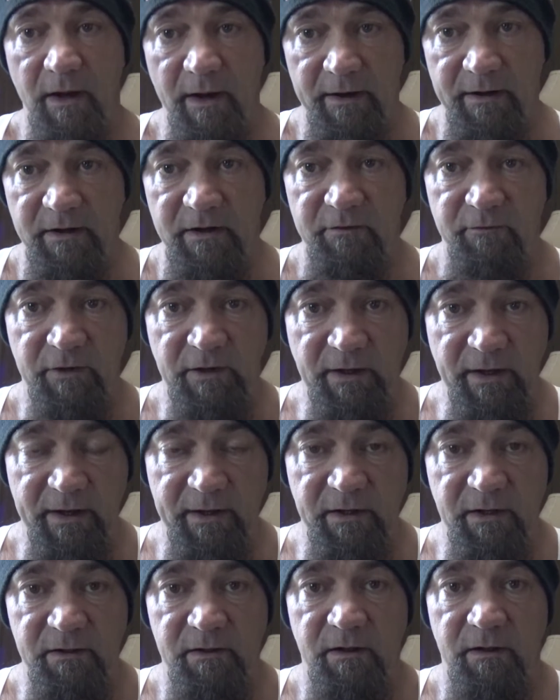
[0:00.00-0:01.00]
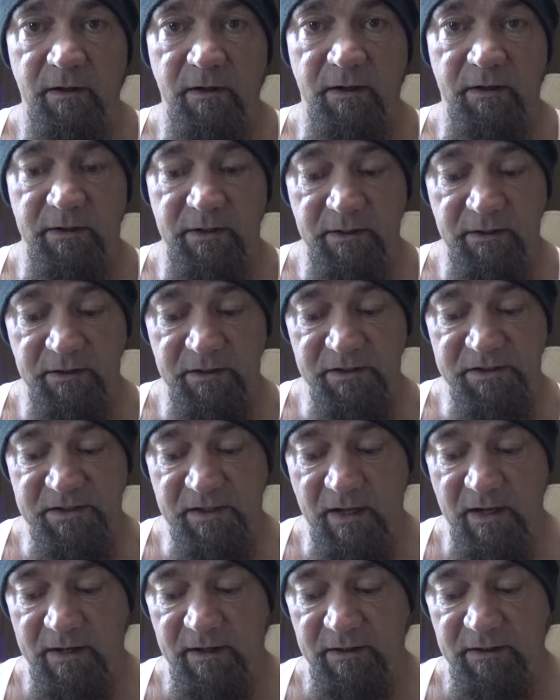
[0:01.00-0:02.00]
and he related and he
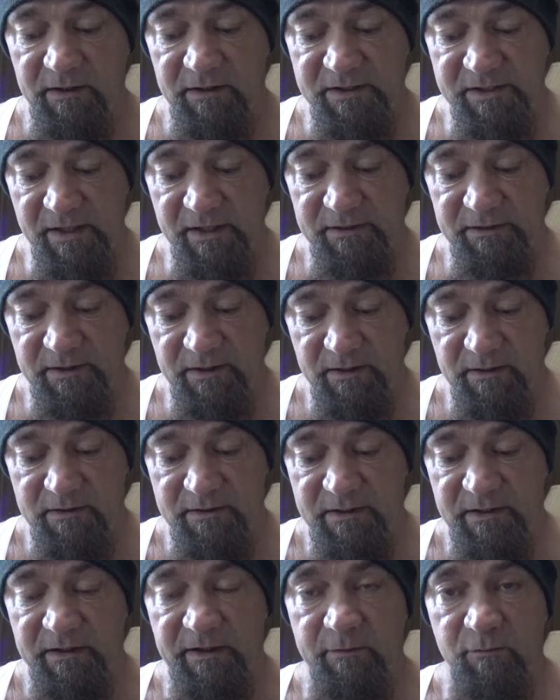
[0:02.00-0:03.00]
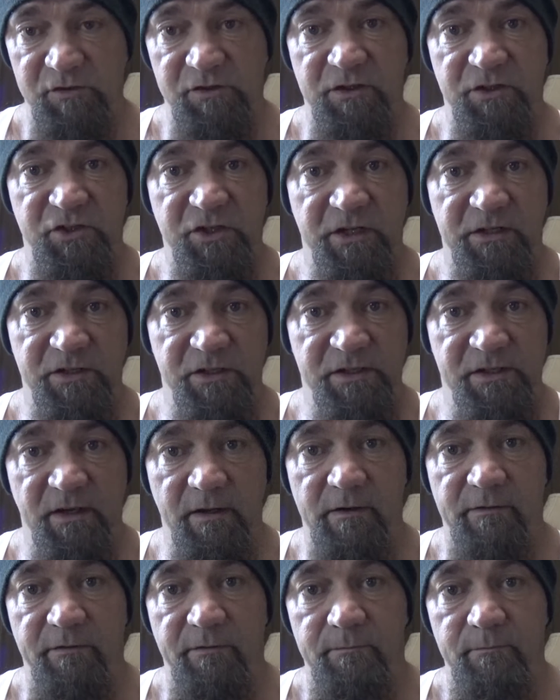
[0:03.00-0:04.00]
decided he said that he was going to change his
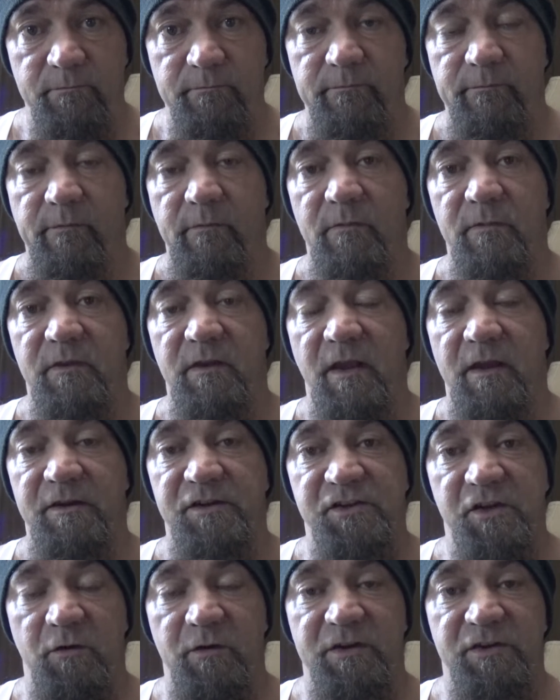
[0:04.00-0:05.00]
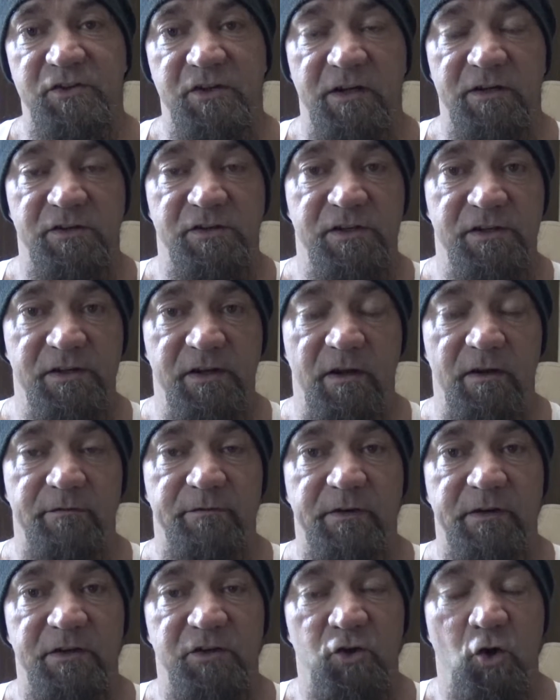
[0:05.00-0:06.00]
life and so he's changed his
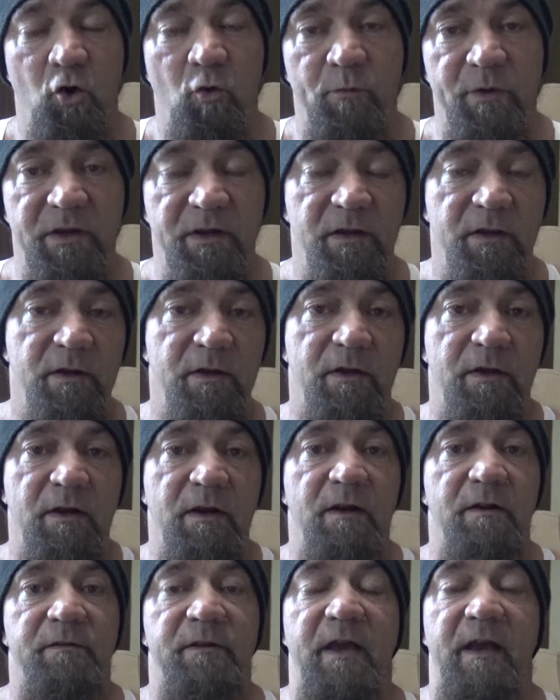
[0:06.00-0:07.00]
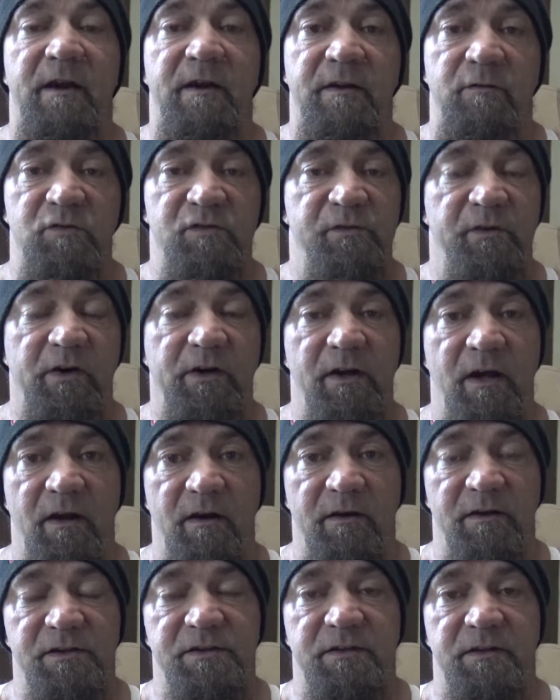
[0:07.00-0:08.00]
life and he told me that he was very
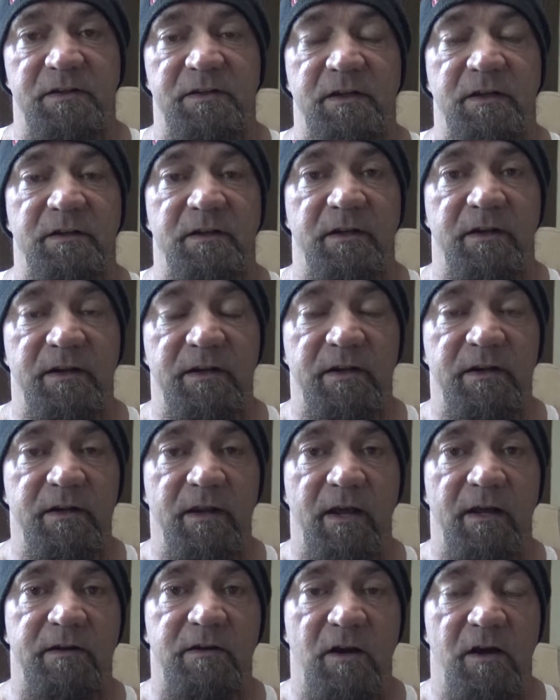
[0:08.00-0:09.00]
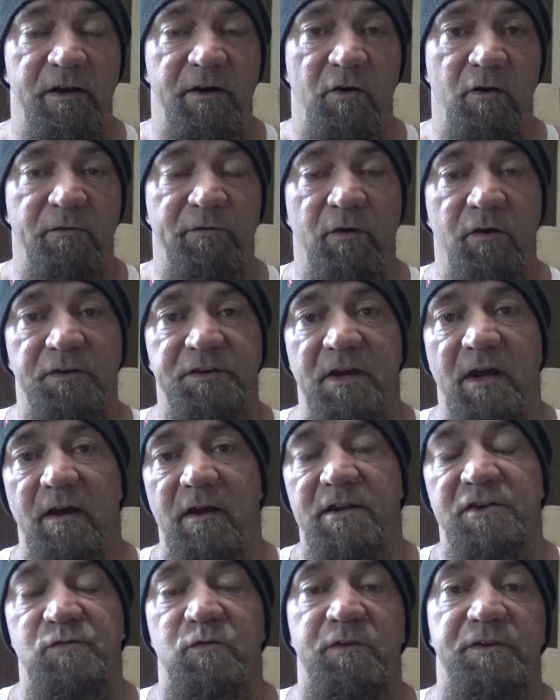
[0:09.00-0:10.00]
honest he said that he had cut off all
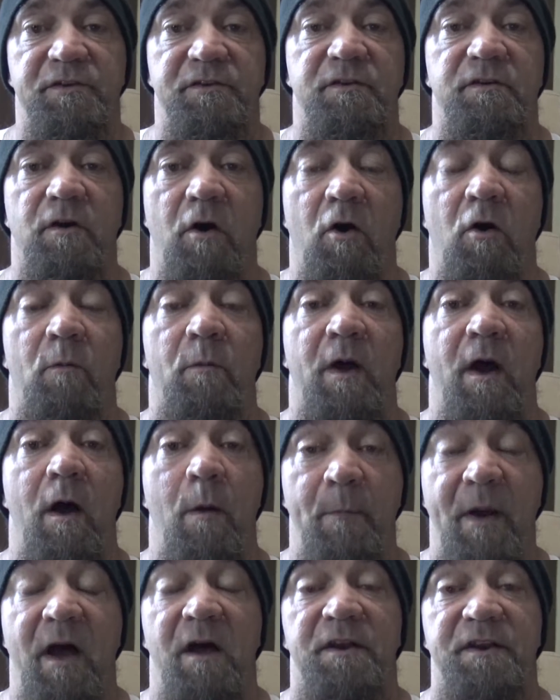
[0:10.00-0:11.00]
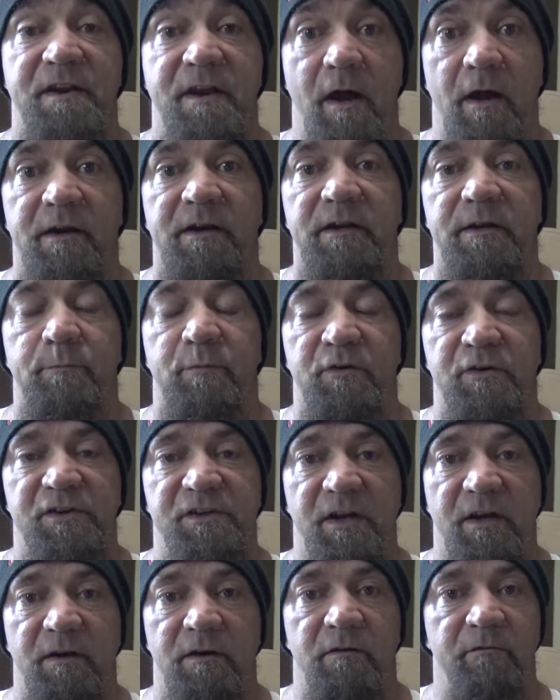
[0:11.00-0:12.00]
ties with all, about
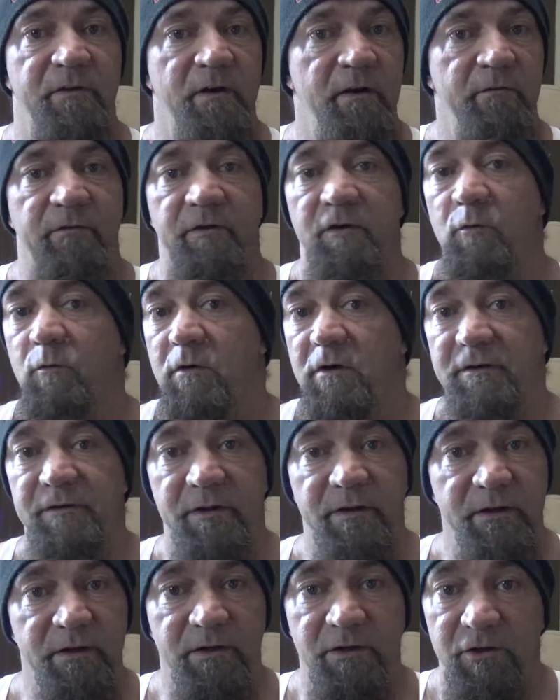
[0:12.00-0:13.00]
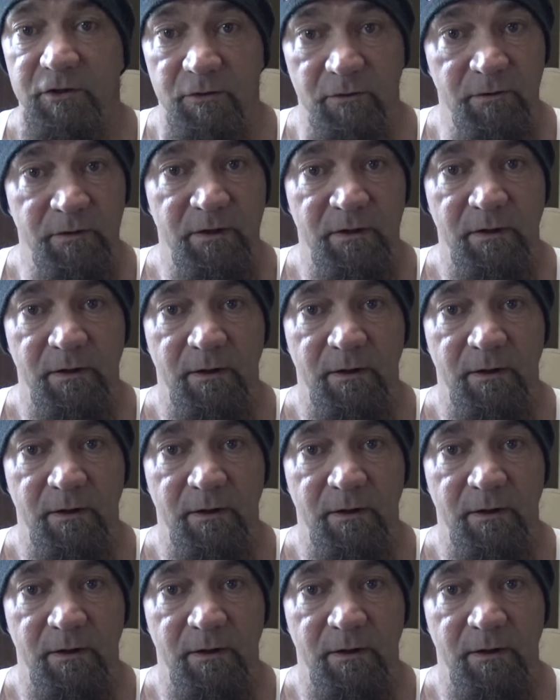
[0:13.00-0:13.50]
90% of everyone that he knew